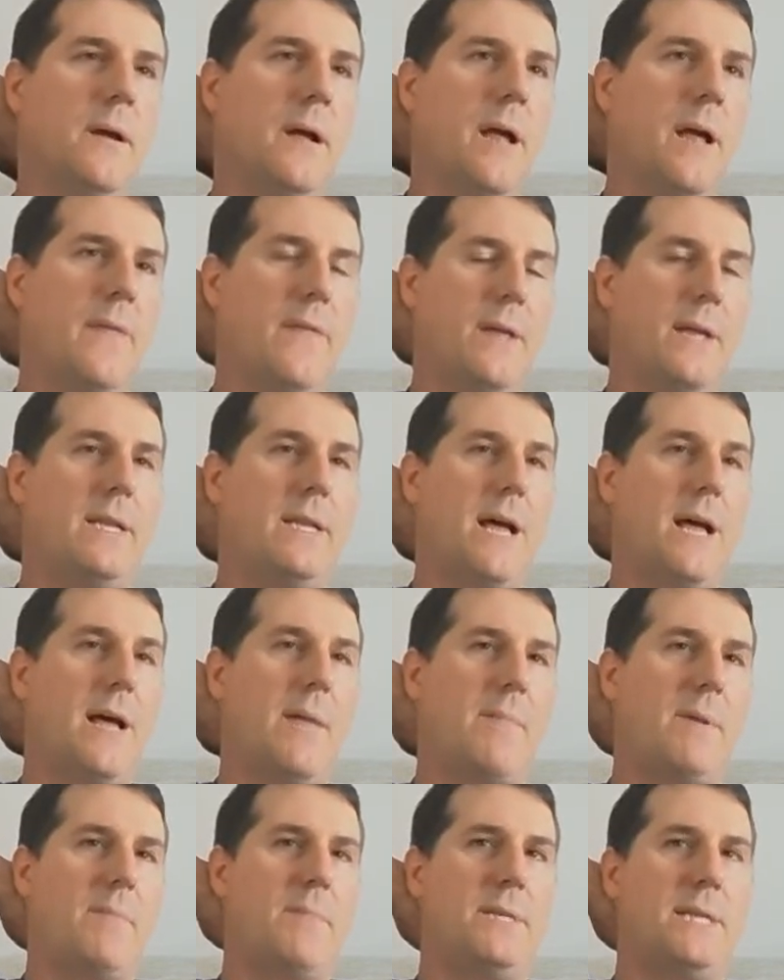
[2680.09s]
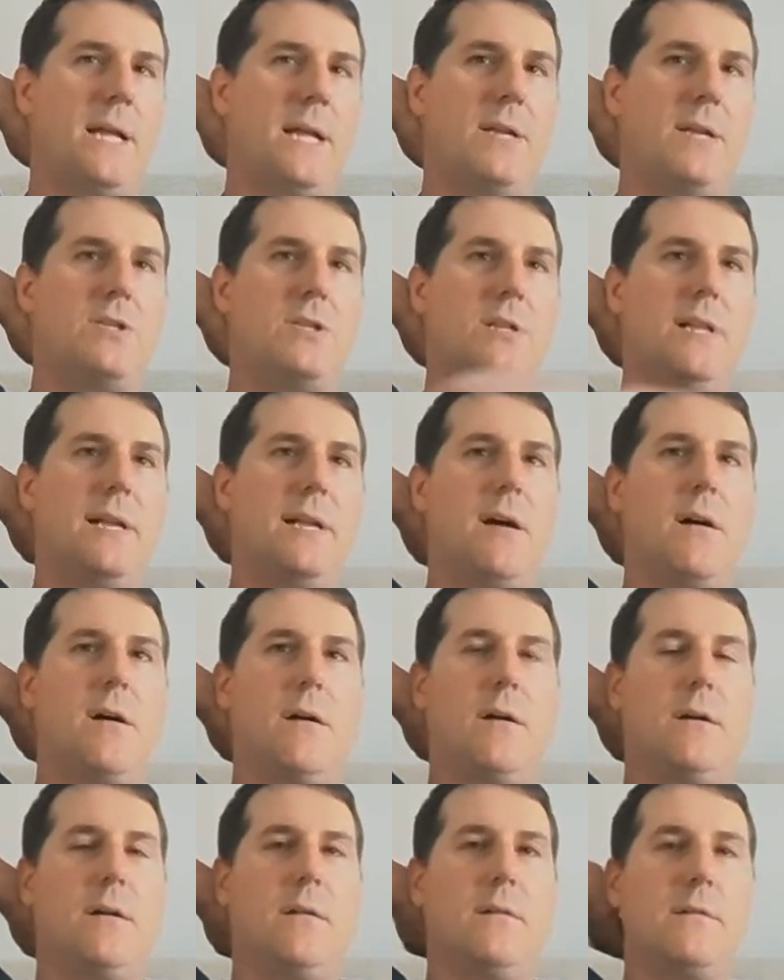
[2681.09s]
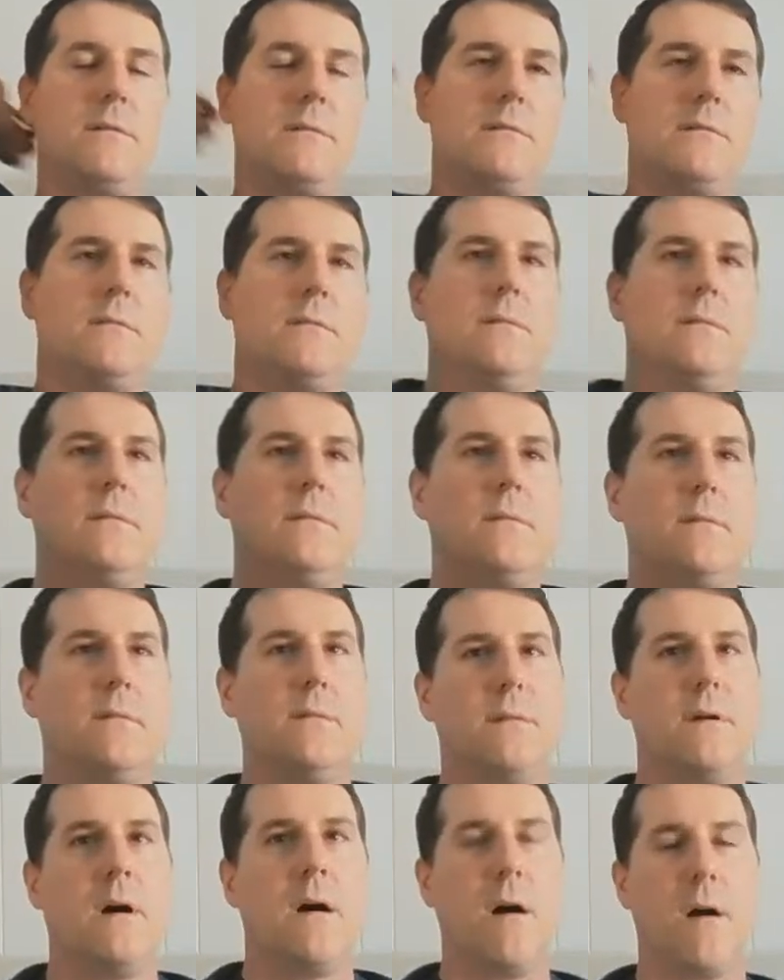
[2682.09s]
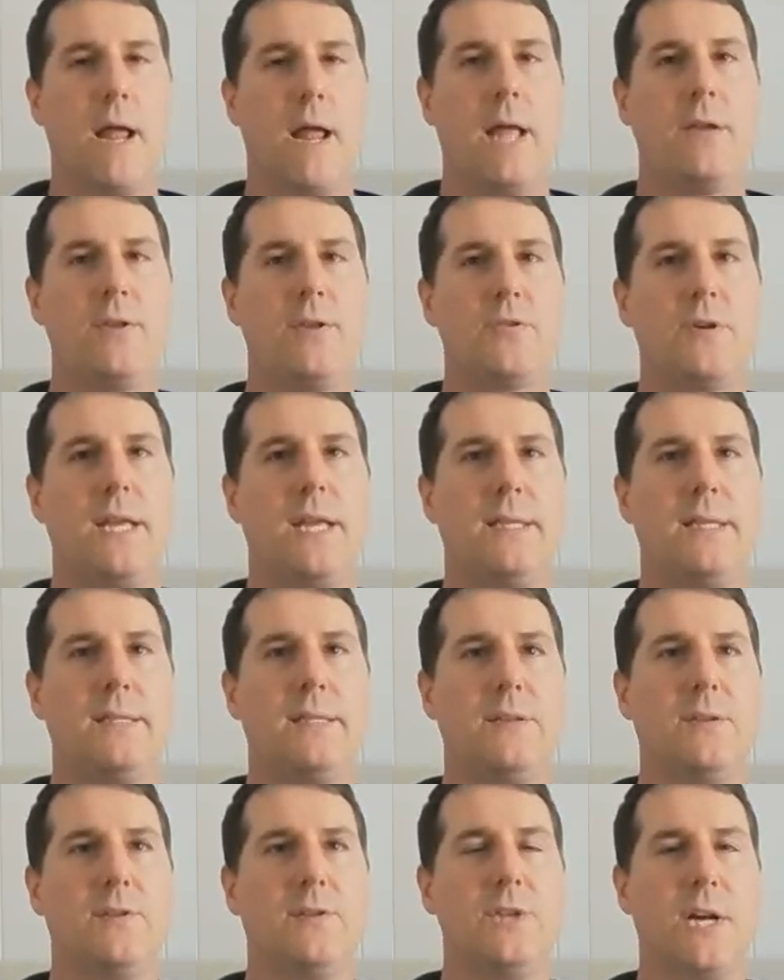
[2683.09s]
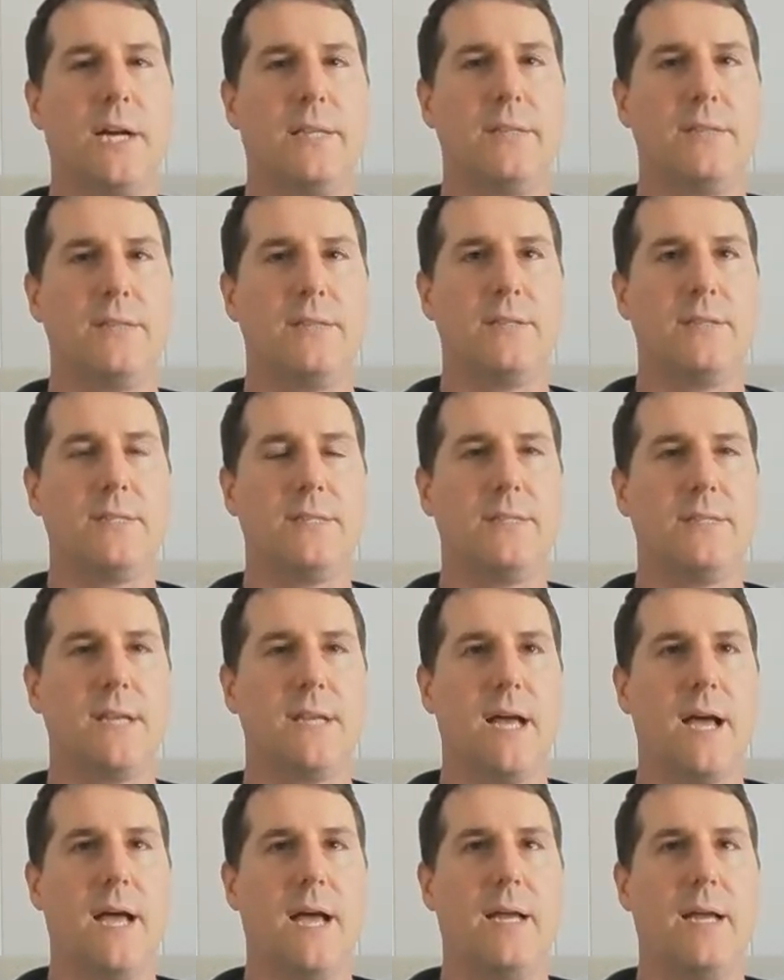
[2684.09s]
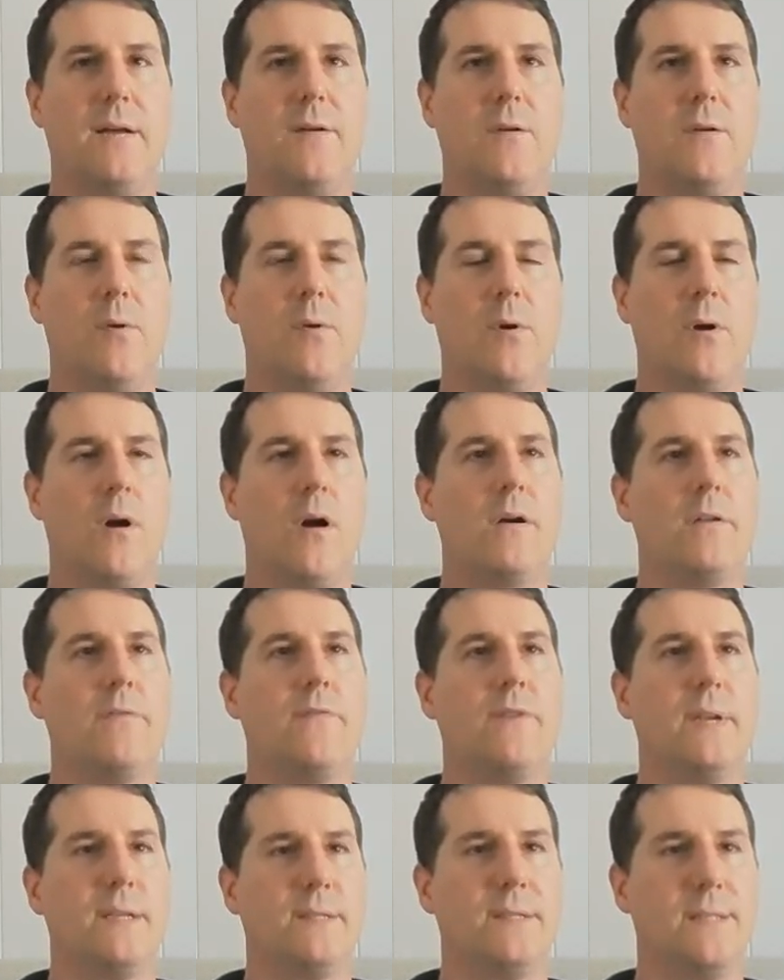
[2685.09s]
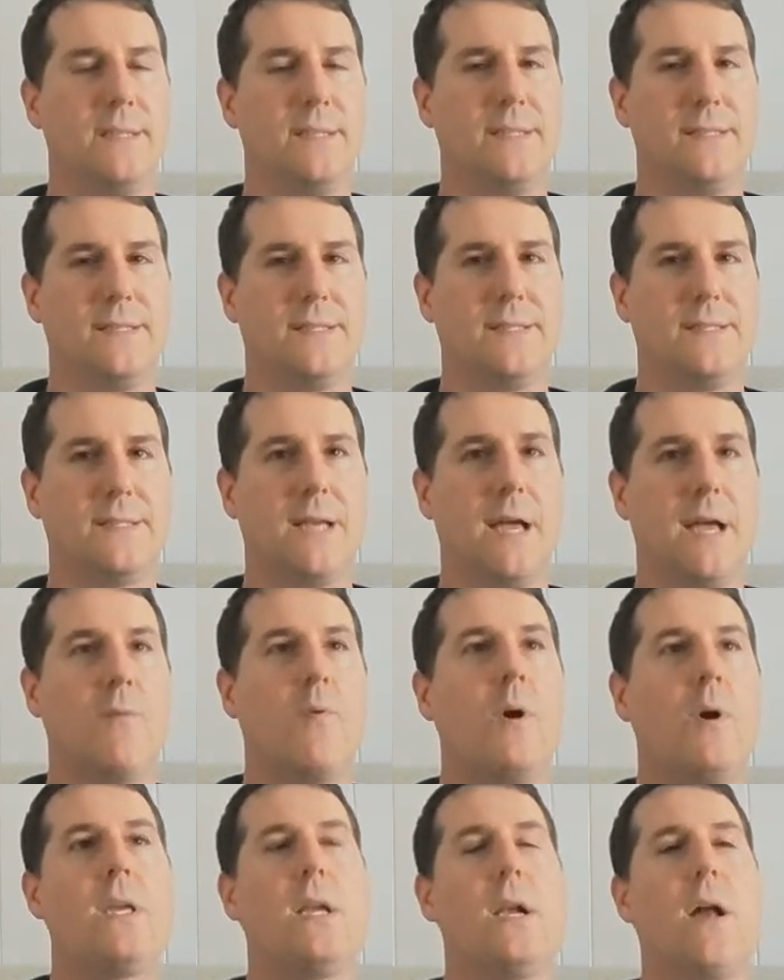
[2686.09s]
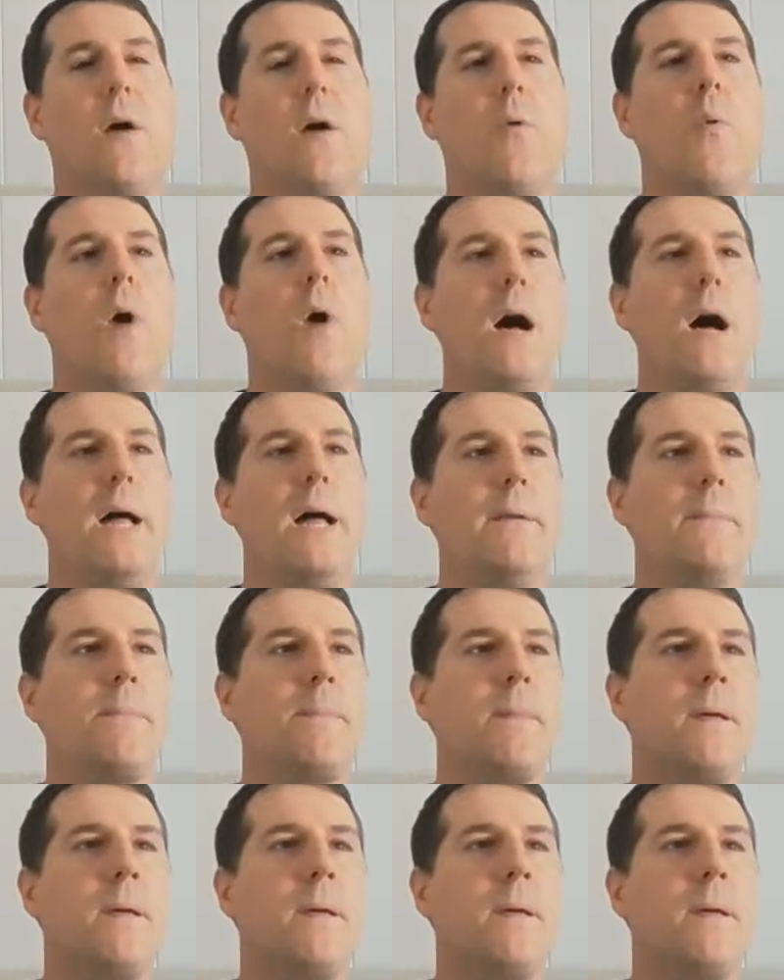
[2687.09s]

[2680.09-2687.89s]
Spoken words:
And then yeah, I mean potentially our entry isn't just to say or artifice, it's to say, well, you know what?